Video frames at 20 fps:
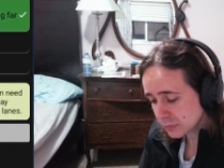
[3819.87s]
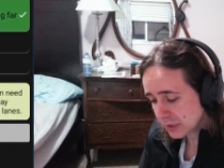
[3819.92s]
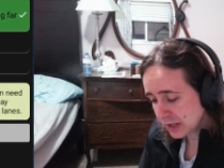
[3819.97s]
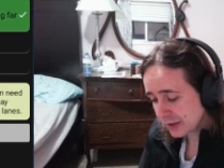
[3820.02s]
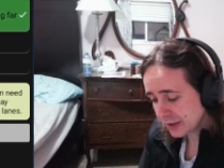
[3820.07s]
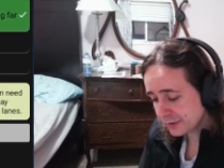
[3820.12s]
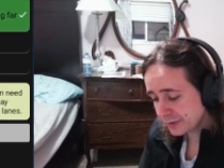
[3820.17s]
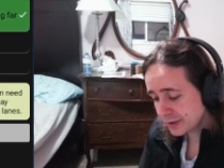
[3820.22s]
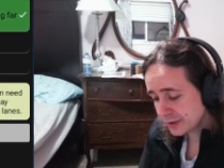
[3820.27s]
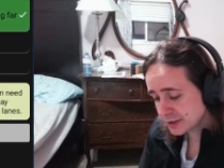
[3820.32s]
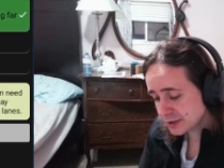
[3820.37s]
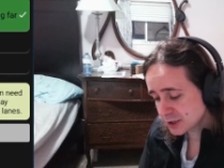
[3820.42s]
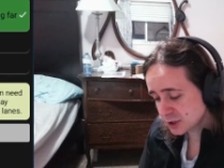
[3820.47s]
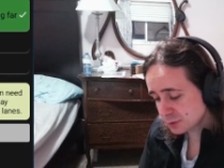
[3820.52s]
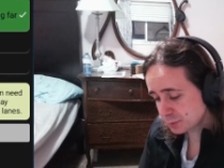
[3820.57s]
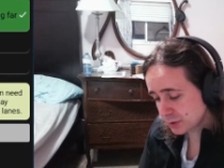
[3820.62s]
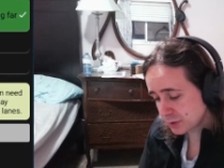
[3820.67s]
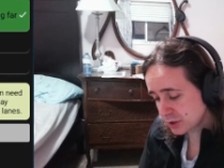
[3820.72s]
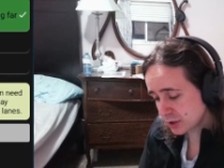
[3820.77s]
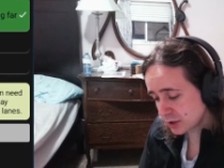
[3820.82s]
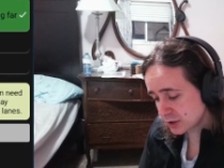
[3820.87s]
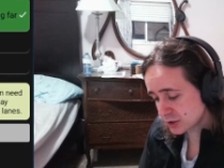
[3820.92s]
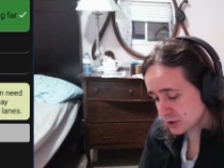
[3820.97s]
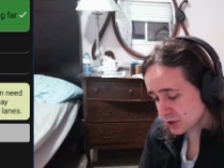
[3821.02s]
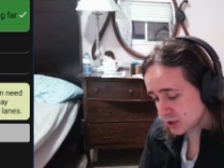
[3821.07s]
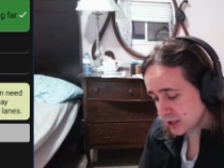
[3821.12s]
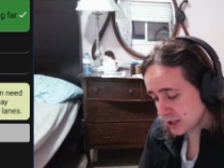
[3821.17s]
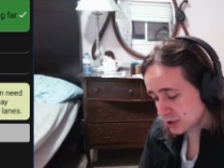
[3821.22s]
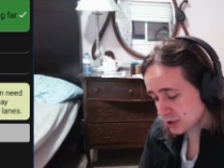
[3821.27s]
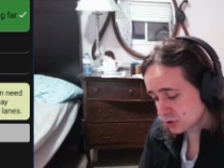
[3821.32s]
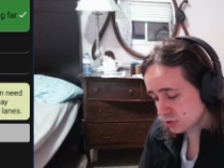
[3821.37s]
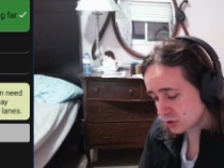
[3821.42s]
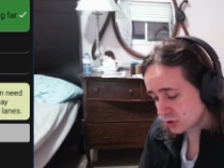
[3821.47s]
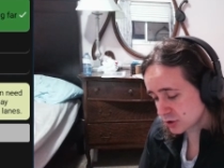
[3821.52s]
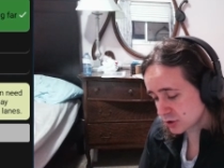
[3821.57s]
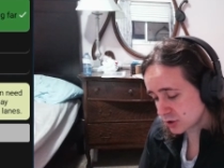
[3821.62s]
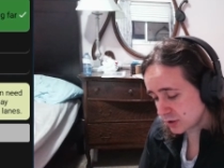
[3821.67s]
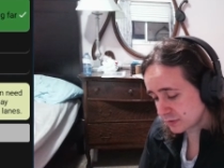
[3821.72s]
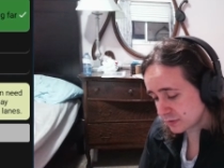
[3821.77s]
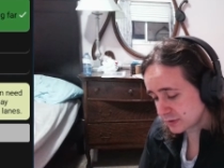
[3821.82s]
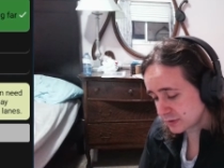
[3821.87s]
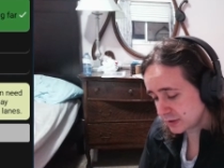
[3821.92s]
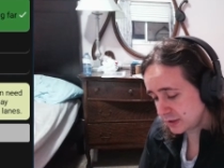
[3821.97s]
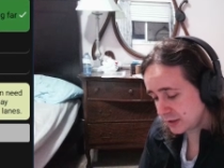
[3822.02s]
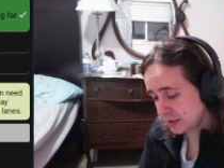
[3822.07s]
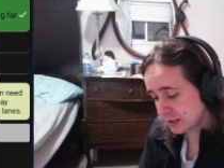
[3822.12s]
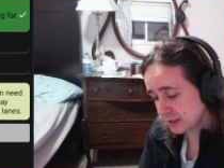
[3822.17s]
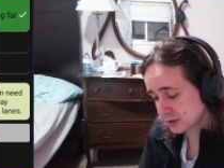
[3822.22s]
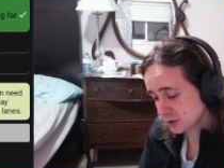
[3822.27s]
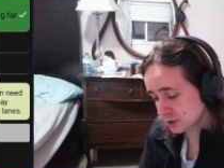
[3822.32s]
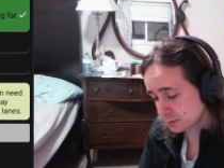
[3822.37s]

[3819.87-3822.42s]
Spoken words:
And this is because large trucks often need extra